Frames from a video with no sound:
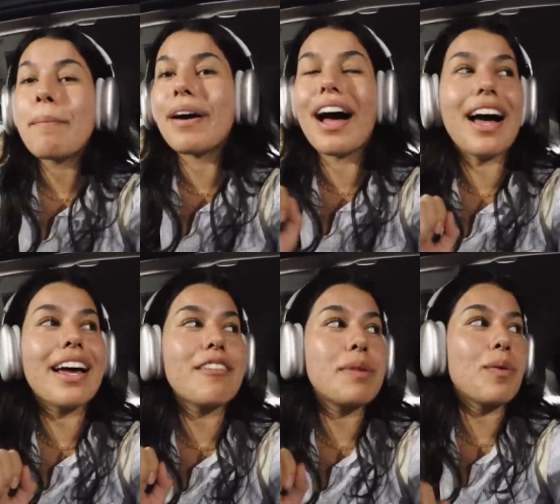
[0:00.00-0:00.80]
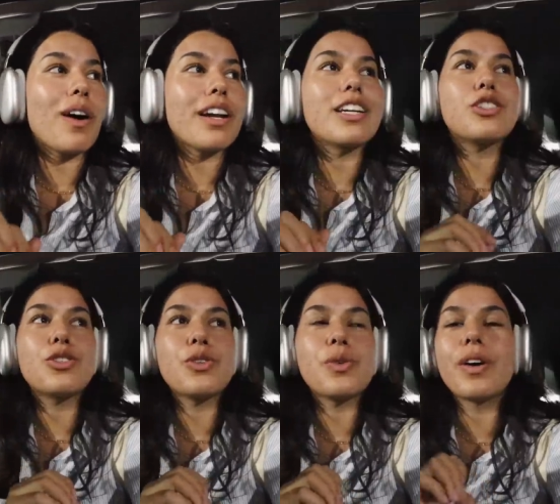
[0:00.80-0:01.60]
But I have been wanting
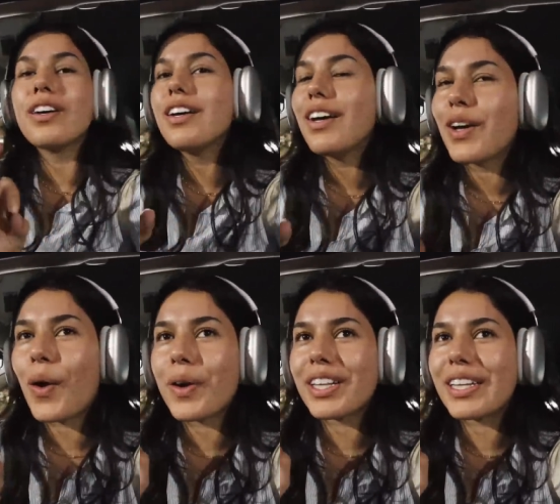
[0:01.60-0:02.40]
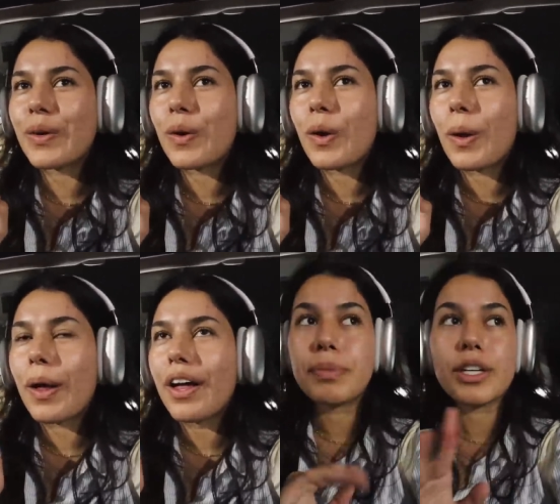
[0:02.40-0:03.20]
to go on a little
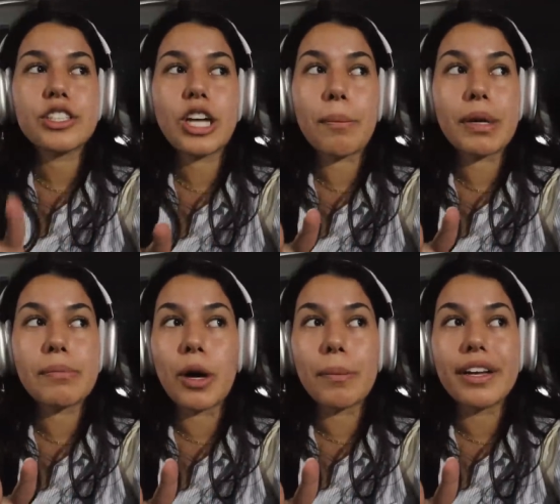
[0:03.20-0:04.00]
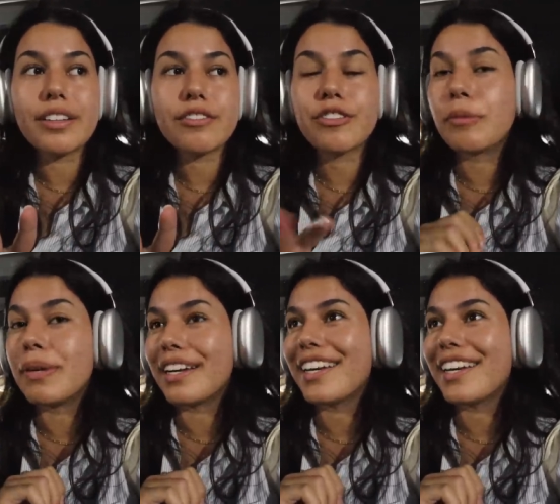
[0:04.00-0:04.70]
book shopping moment for a minute